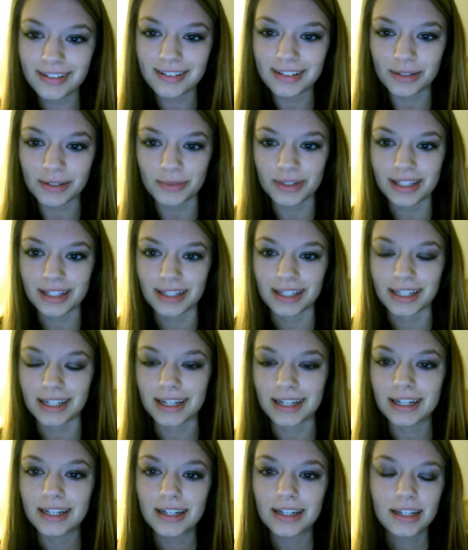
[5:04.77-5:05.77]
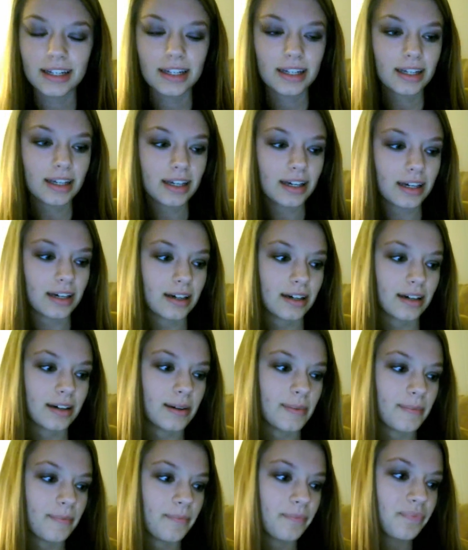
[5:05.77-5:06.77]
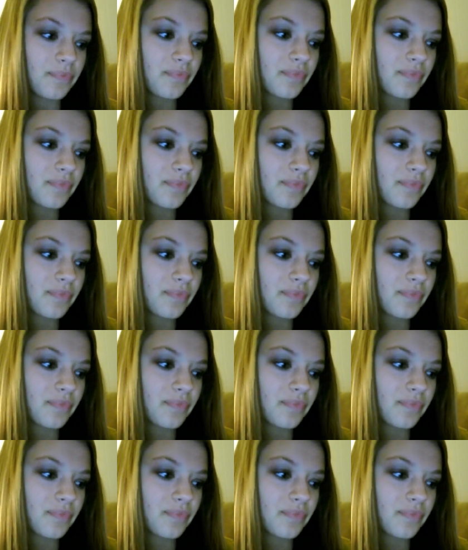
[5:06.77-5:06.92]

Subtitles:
That one's silly. I